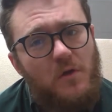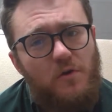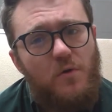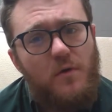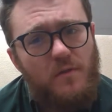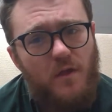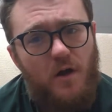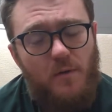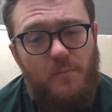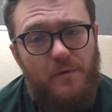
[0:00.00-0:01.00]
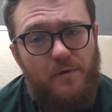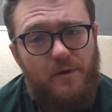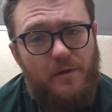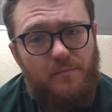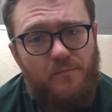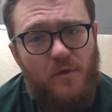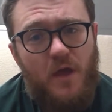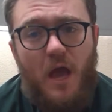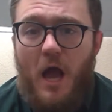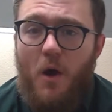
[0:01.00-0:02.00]
During the on period,
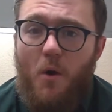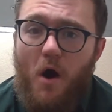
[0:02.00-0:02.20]
how